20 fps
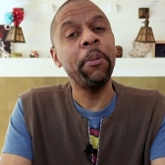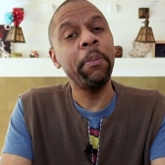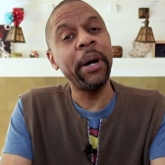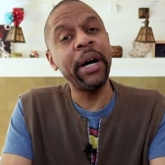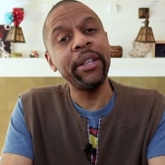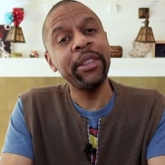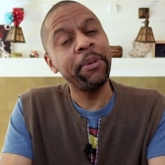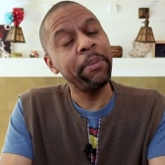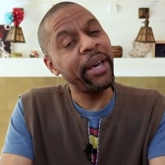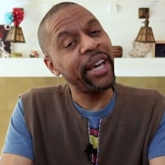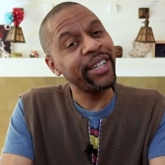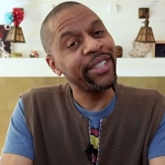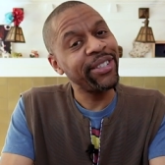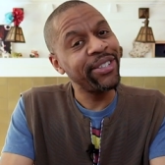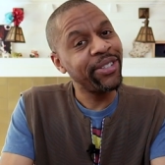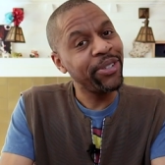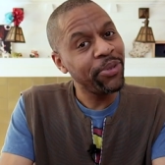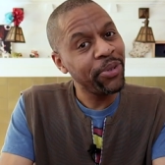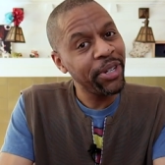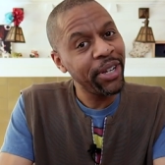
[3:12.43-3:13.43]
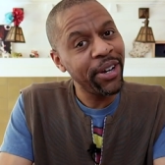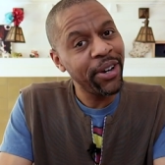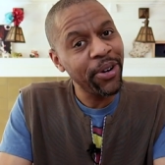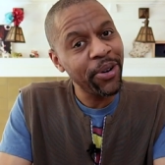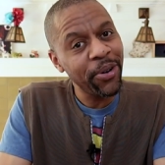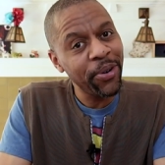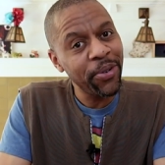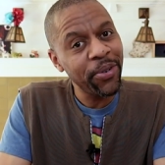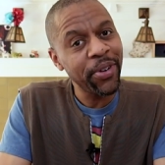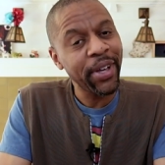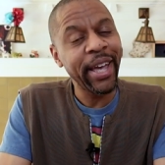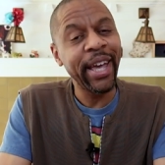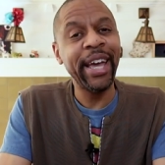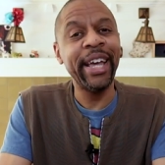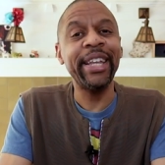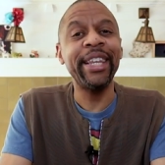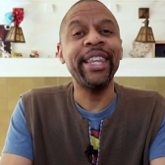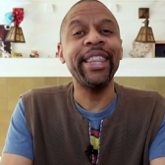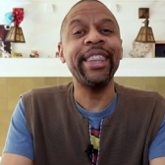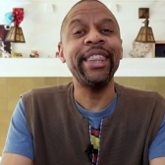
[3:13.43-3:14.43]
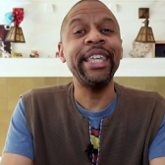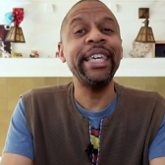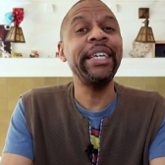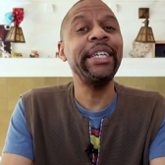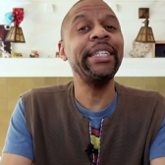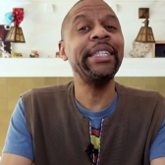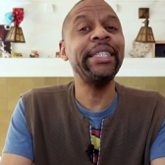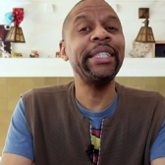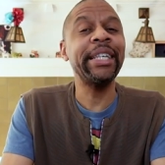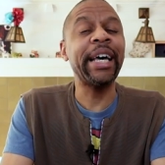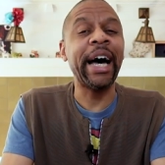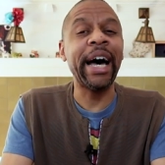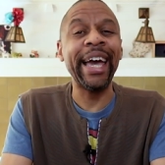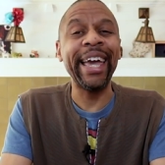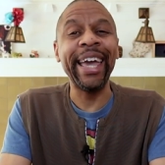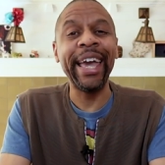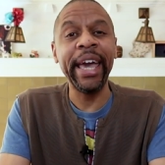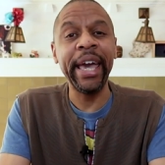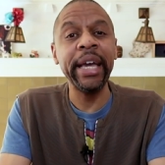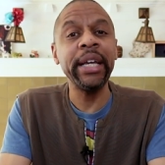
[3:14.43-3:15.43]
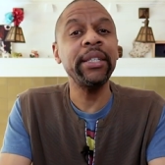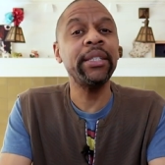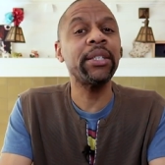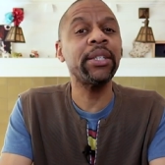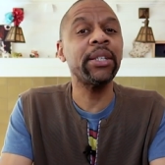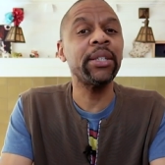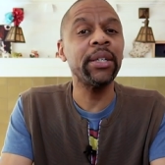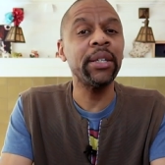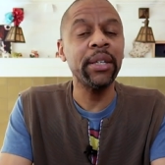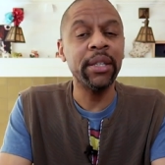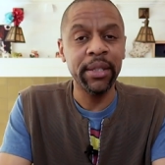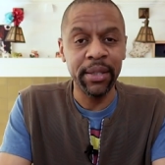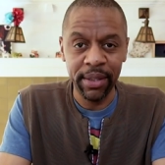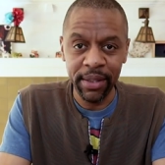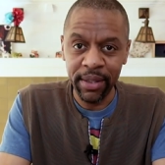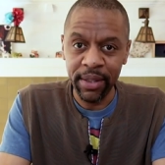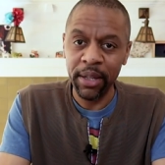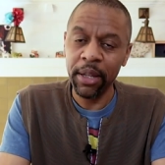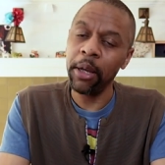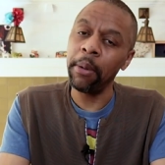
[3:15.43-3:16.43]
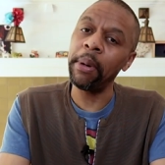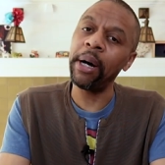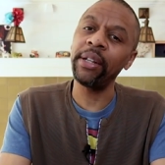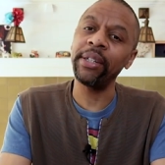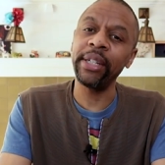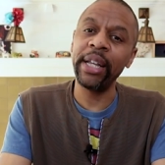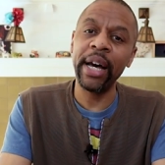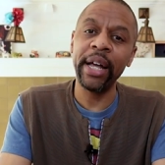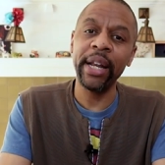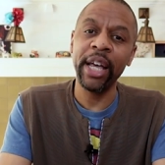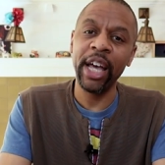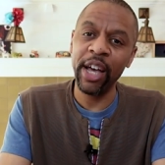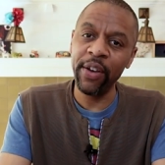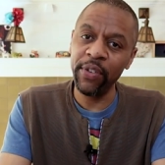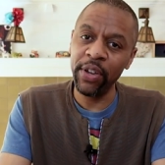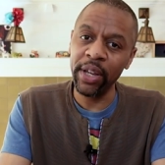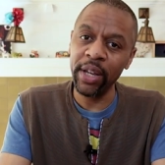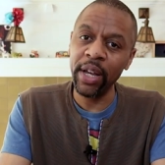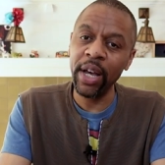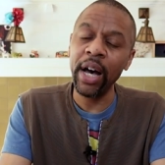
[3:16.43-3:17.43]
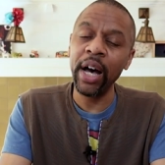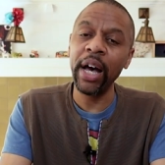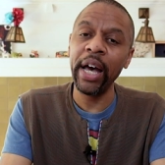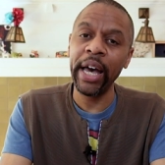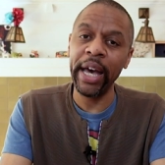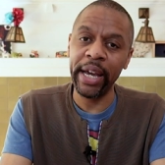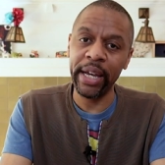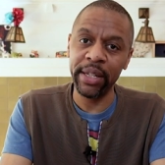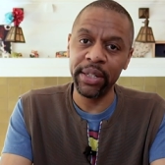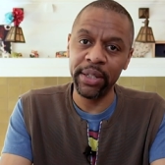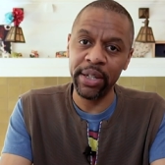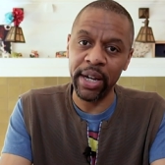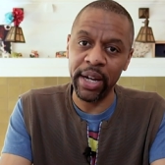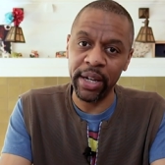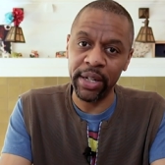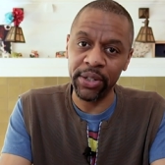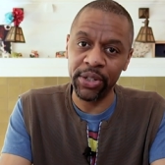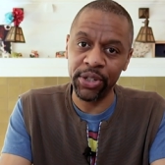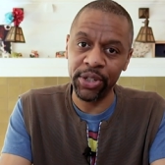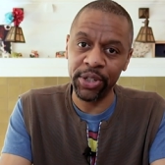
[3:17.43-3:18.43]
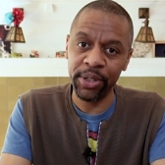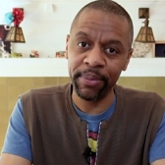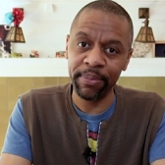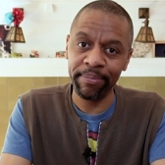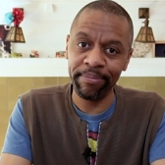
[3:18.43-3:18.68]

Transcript: about the Mac Studio and things I hate about not having a Hackintosh.